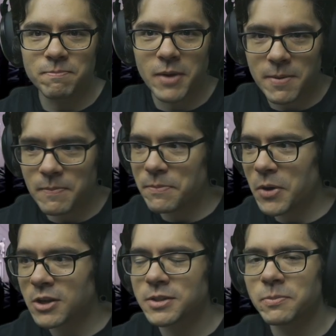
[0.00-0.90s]
might be
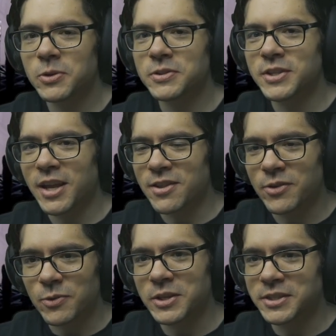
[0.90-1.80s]
possible to get
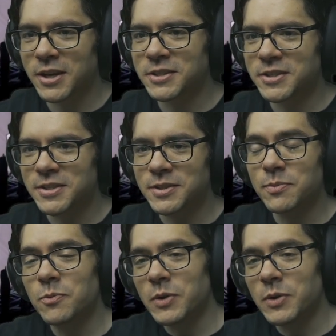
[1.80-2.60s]
through these cutscenes